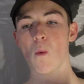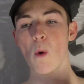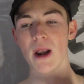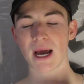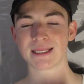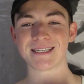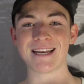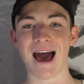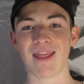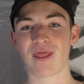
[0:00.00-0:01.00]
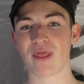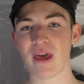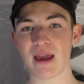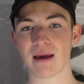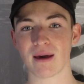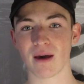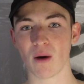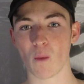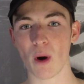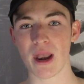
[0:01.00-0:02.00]
When I did not think,
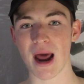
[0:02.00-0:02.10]
when